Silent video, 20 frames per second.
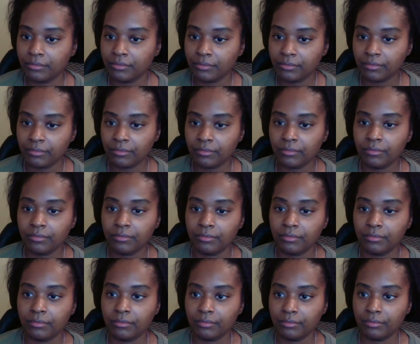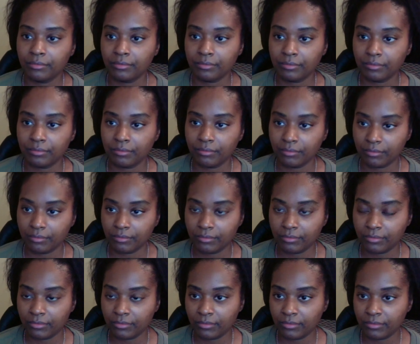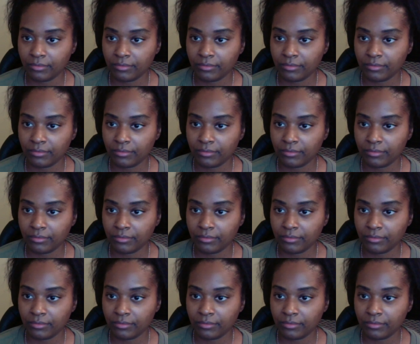No one is speaking in this clip.